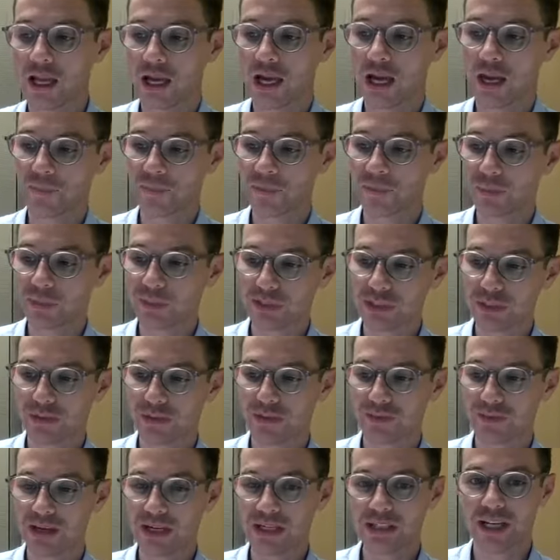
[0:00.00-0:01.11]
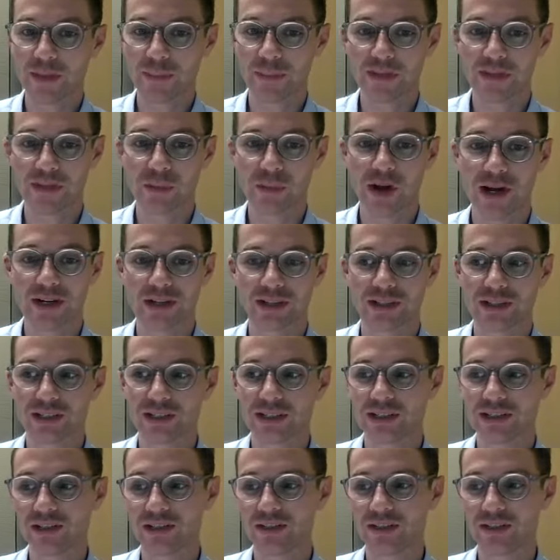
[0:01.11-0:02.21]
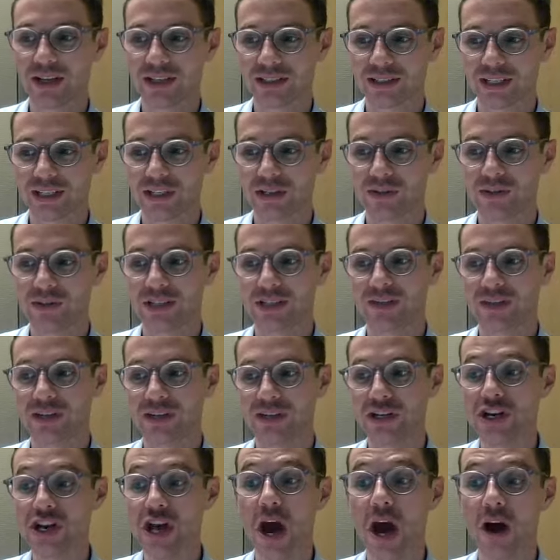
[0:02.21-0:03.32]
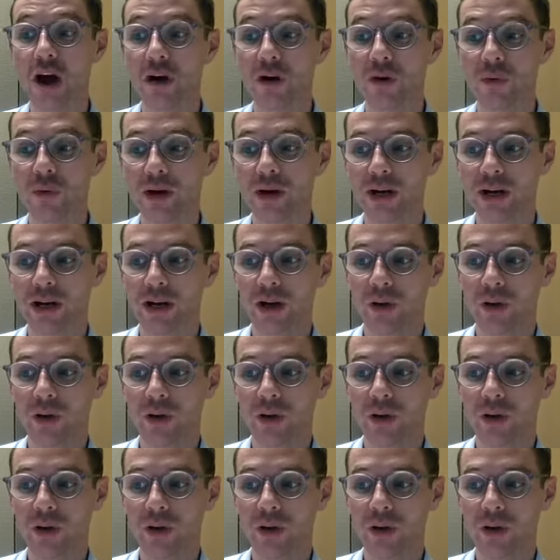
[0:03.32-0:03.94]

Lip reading: but so at the very top of the awareness, consider that as like you didn't even know